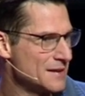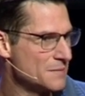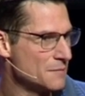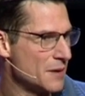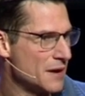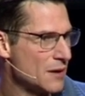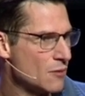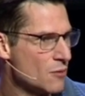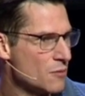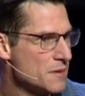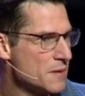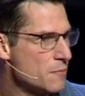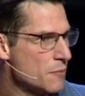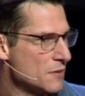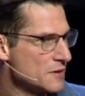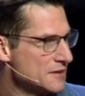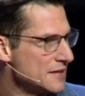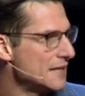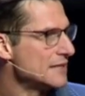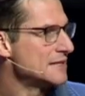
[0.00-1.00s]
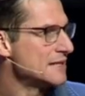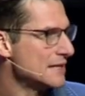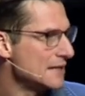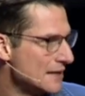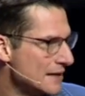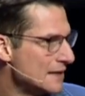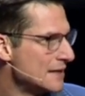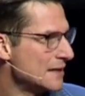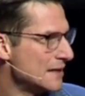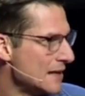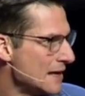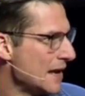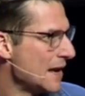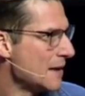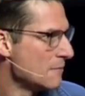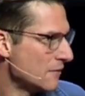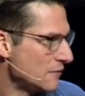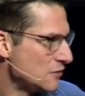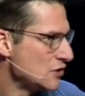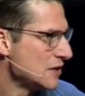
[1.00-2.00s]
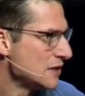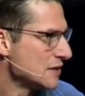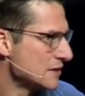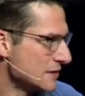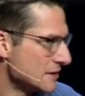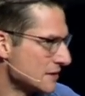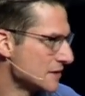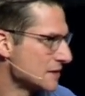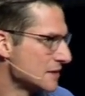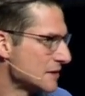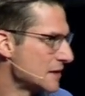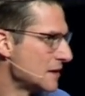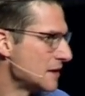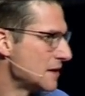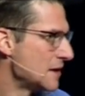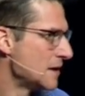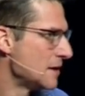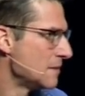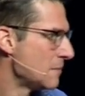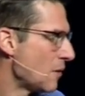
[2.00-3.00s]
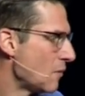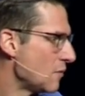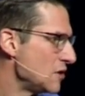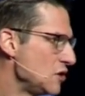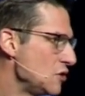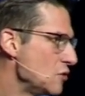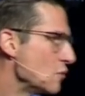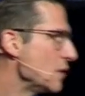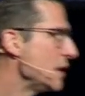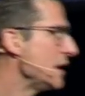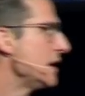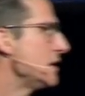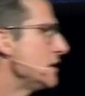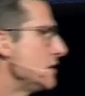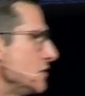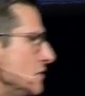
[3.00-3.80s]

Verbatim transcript: But it will be presented in the name of Jesus. But when you read